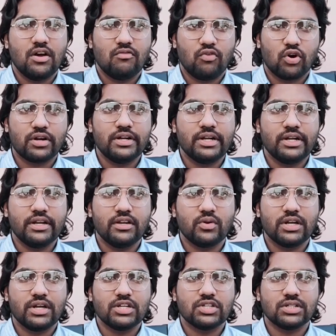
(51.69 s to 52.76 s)
warranty
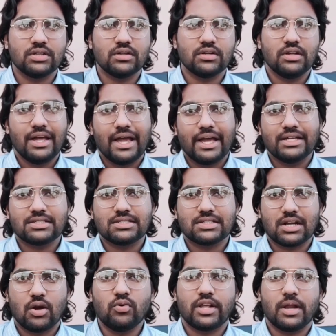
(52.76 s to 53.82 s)
duration, its
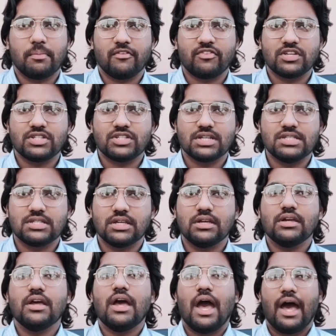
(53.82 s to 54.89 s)
round-trip
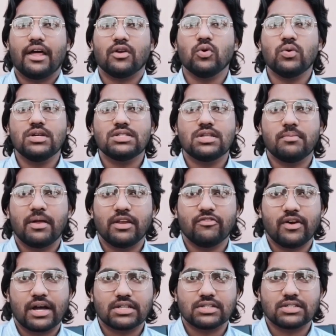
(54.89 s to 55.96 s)
efficiency, and who is the
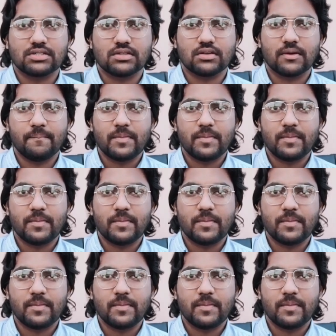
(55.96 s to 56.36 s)
manufacturer.